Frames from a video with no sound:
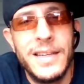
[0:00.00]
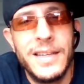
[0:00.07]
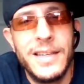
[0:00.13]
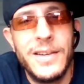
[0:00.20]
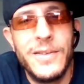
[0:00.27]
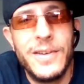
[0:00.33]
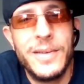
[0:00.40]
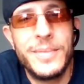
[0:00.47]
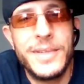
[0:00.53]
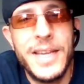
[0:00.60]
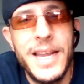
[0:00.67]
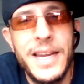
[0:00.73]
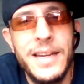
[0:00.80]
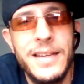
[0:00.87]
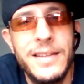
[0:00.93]
You know what I'm
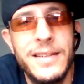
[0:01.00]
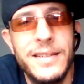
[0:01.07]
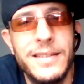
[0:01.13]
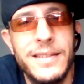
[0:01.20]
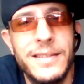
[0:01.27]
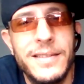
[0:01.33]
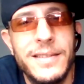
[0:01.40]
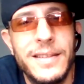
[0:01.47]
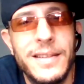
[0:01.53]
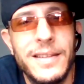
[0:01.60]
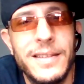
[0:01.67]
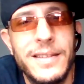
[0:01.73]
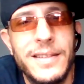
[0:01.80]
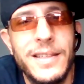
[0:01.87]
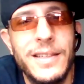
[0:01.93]
saying?
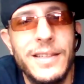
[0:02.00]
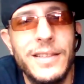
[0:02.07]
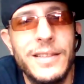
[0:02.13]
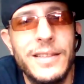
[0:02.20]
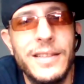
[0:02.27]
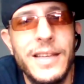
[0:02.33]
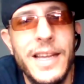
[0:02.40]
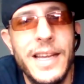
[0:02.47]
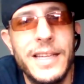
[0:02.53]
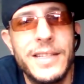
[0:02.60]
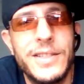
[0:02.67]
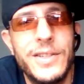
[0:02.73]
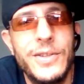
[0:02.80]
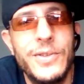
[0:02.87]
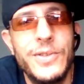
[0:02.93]
Till
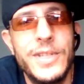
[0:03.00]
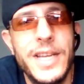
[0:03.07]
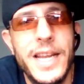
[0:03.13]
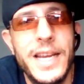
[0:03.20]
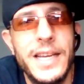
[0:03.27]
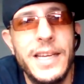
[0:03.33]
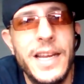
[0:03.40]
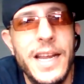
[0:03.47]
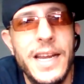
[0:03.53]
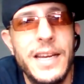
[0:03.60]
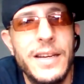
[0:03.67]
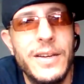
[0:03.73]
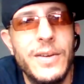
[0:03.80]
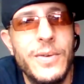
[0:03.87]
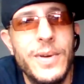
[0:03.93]
next Tuesday night,
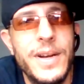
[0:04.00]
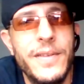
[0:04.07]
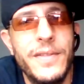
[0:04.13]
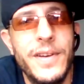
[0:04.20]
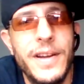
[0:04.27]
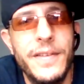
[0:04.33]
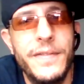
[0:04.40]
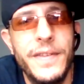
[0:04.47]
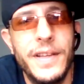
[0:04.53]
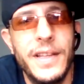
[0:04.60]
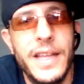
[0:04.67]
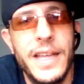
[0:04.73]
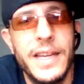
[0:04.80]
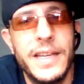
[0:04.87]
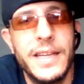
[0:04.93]
or whenever I feel
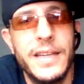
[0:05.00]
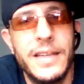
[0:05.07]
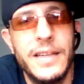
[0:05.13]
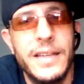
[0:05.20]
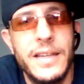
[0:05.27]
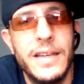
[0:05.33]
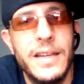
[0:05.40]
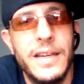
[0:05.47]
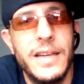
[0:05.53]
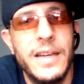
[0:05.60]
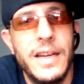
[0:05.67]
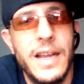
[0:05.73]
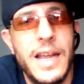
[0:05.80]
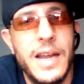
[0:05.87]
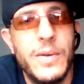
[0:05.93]
like it,
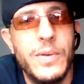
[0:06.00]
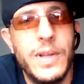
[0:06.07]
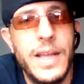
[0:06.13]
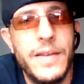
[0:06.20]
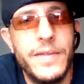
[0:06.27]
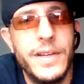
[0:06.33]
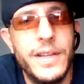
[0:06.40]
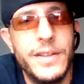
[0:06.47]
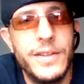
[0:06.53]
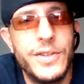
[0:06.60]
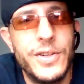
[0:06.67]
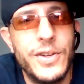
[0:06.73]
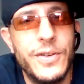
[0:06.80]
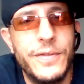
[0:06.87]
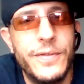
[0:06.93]
I will have another
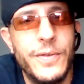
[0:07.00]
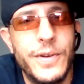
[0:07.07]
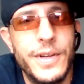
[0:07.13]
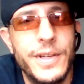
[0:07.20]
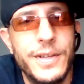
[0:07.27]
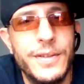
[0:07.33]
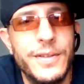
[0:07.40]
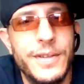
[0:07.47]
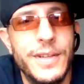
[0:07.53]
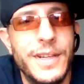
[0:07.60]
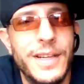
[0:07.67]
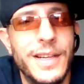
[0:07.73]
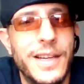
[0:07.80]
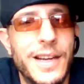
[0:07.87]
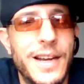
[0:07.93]
show for you.
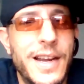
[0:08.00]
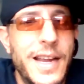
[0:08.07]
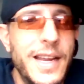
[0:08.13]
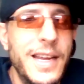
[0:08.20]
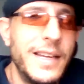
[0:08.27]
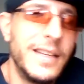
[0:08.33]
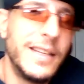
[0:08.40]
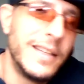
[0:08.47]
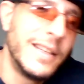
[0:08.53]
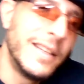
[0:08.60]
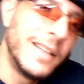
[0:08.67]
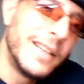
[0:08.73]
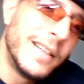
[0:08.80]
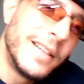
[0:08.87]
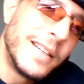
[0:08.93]
All right.
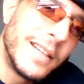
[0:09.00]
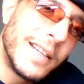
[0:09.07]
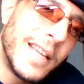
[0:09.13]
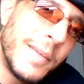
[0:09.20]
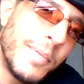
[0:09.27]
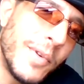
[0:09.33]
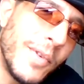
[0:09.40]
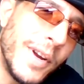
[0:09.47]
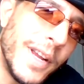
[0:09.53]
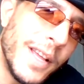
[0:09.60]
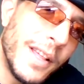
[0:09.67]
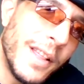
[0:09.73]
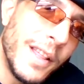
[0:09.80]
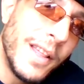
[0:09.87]
Keep it real.